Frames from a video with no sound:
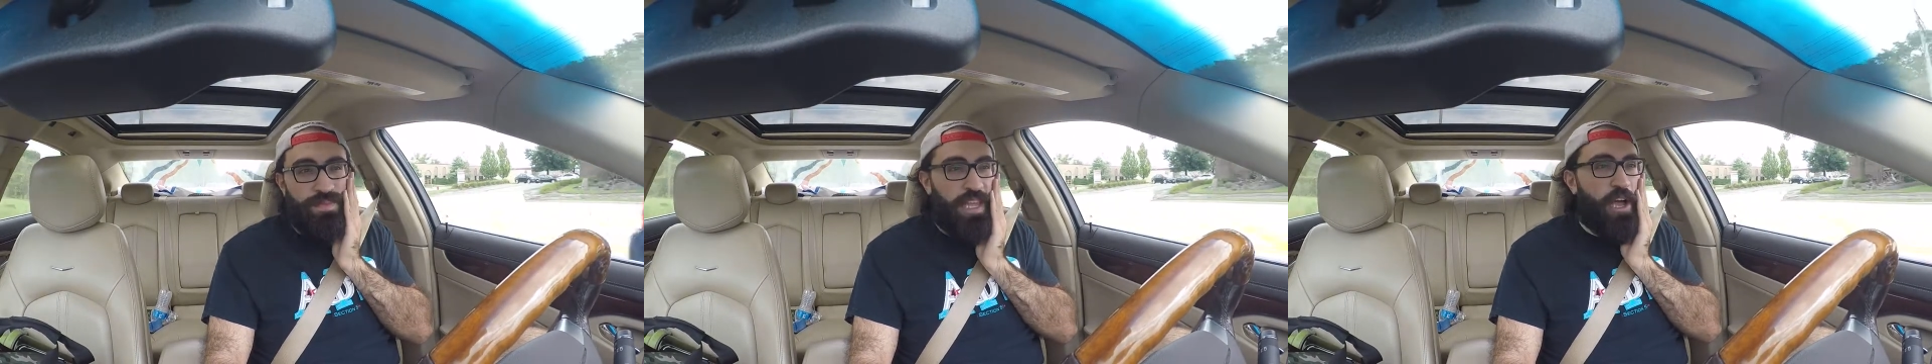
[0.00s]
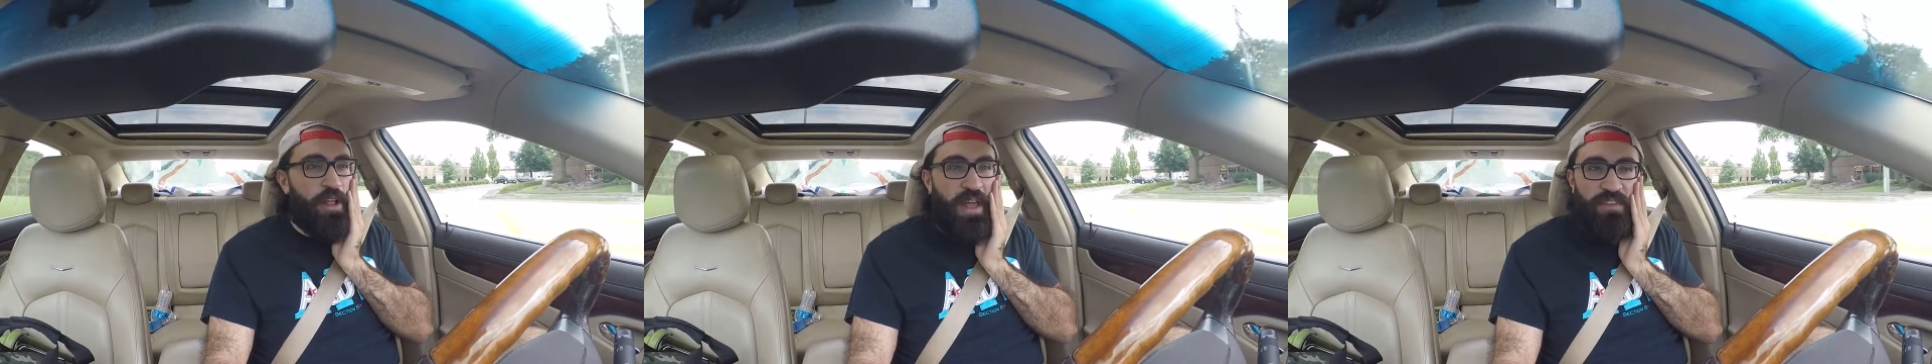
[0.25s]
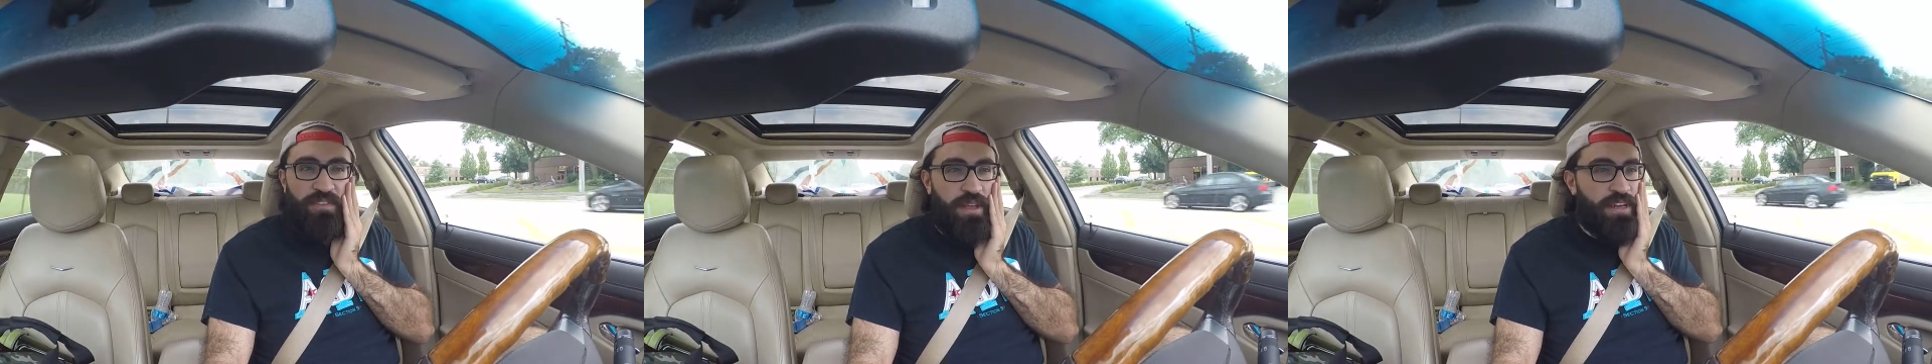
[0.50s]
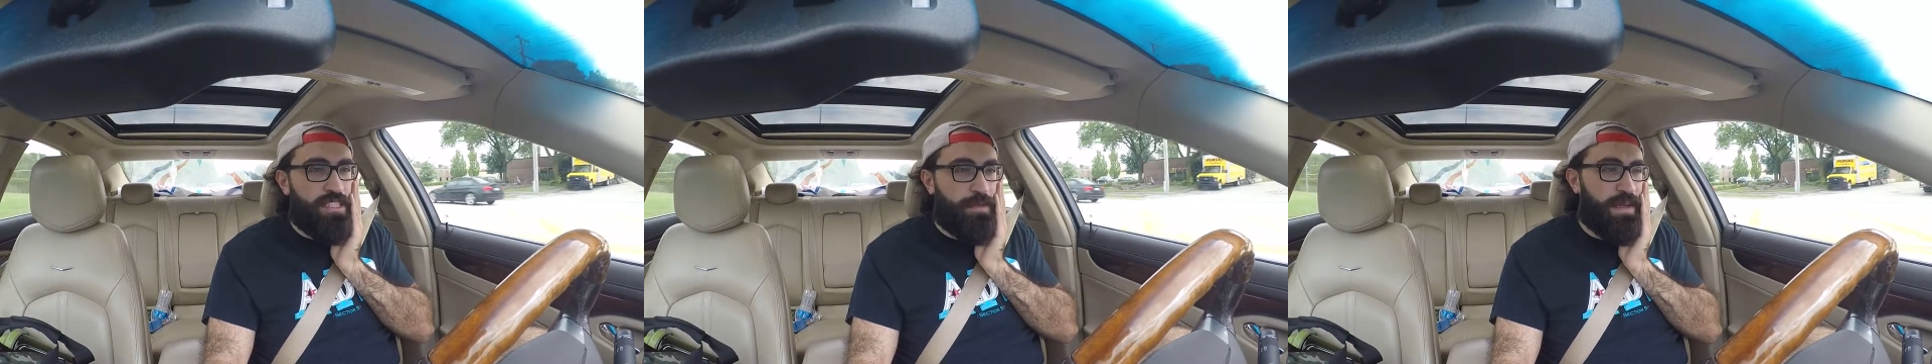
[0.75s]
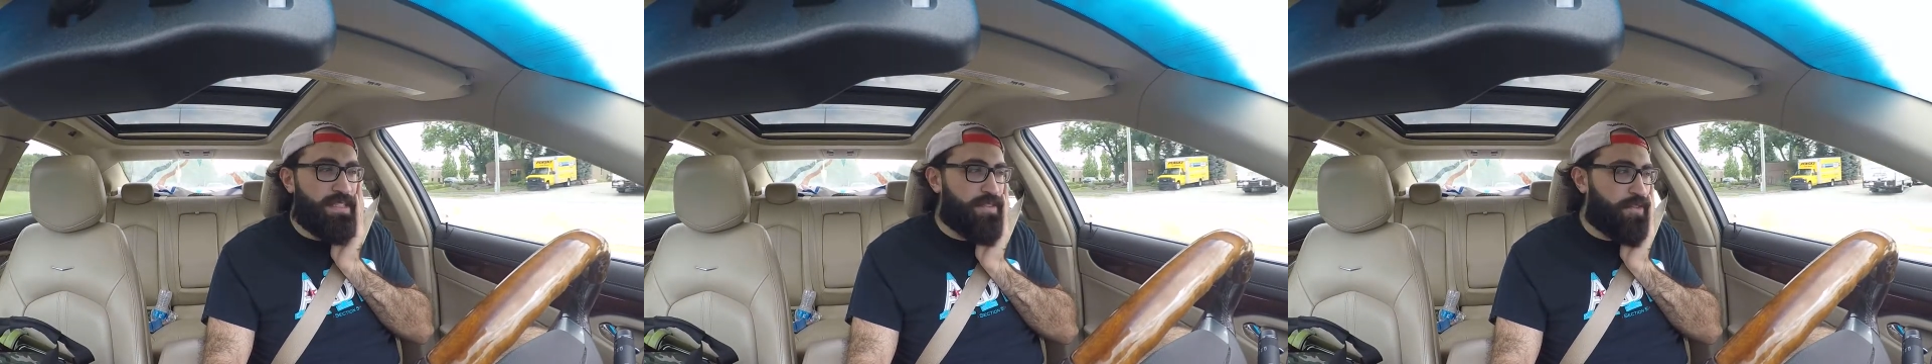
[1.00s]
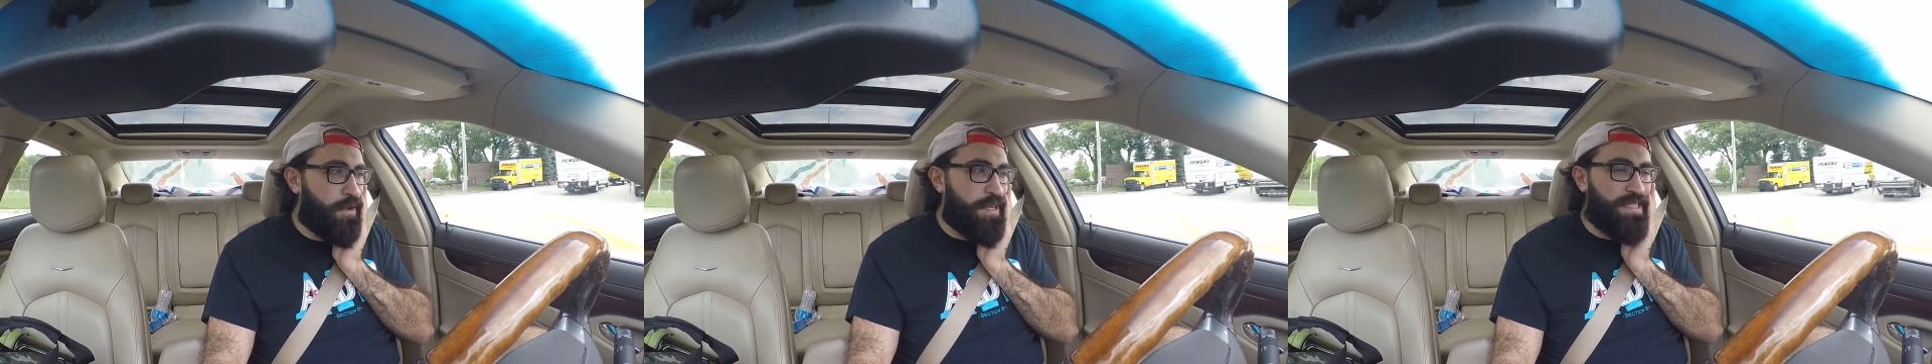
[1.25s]
They all have larger amounts
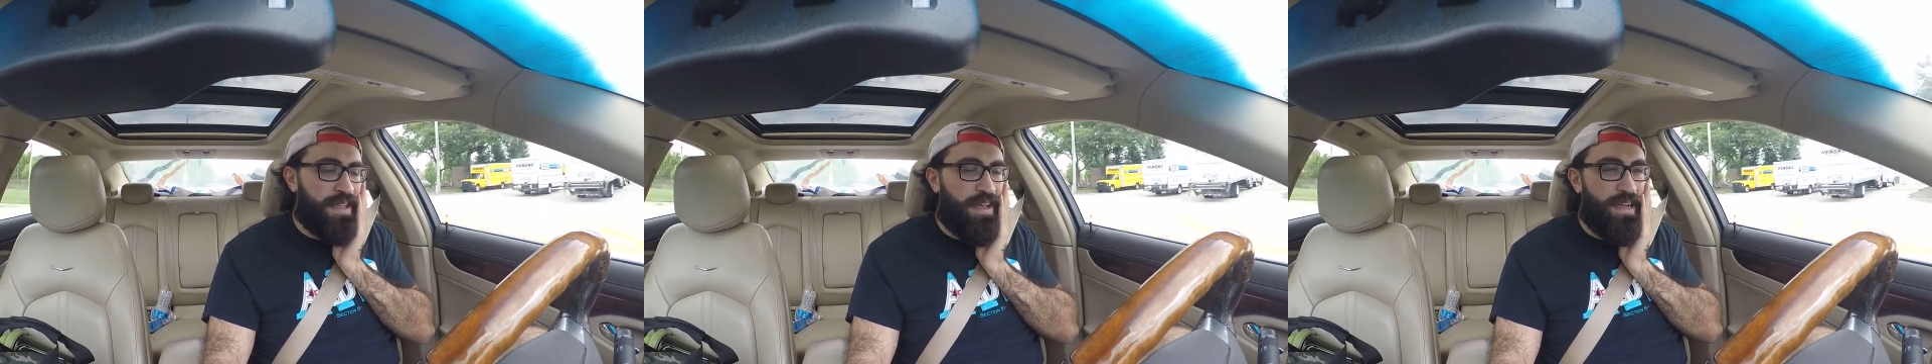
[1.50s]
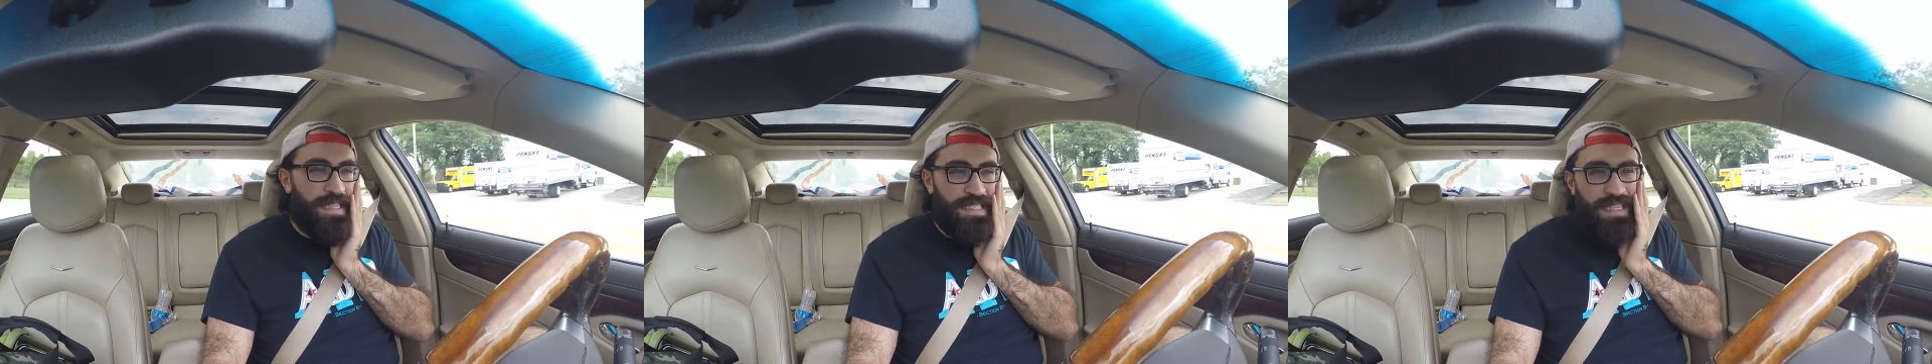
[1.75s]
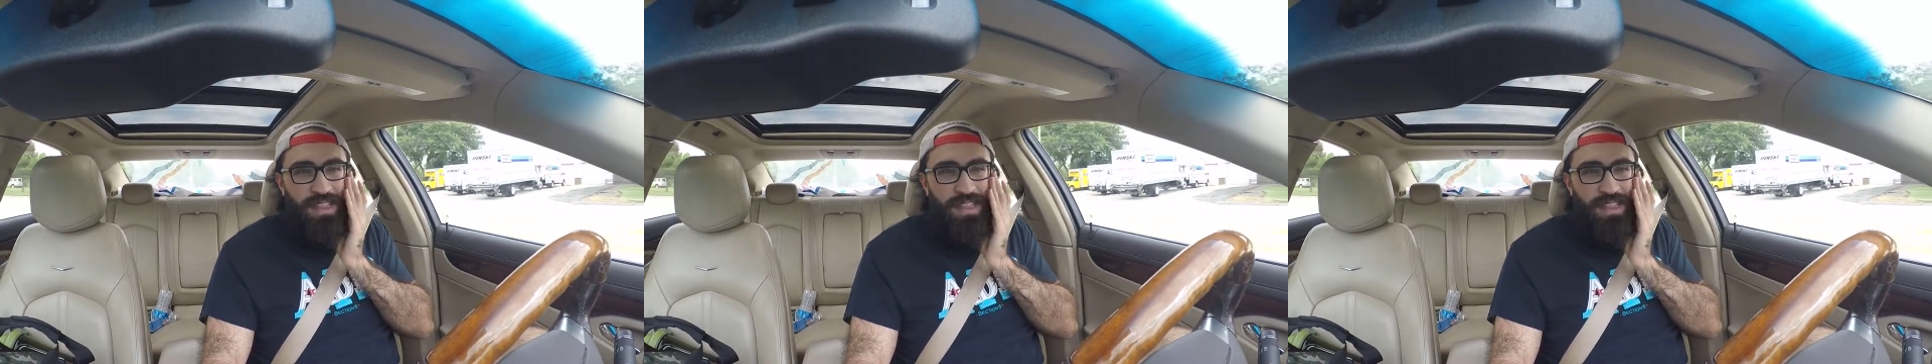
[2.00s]
of quest logs.